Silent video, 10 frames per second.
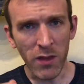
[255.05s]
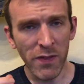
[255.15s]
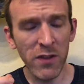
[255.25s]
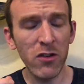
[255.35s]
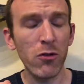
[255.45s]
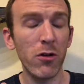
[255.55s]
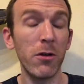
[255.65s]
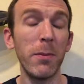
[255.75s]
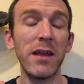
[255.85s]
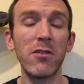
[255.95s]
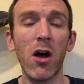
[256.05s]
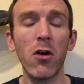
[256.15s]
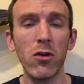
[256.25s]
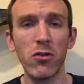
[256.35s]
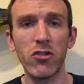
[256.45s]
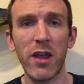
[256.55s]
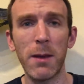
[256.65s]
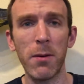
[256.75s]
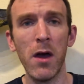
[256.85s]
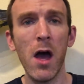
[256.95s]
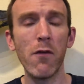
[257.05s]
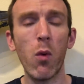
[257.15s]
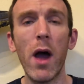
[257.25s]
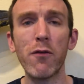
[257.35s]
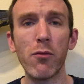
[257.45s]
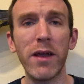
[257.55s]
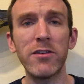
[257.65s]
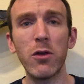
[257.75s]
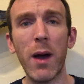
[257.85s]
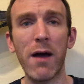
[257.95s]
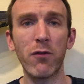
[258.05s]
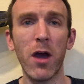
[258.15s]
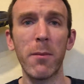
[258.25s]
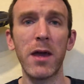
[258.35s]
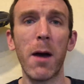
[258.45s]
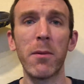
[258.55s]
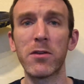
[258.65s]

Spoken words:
then you're going to be in darn good shape for whatever race you have coming up,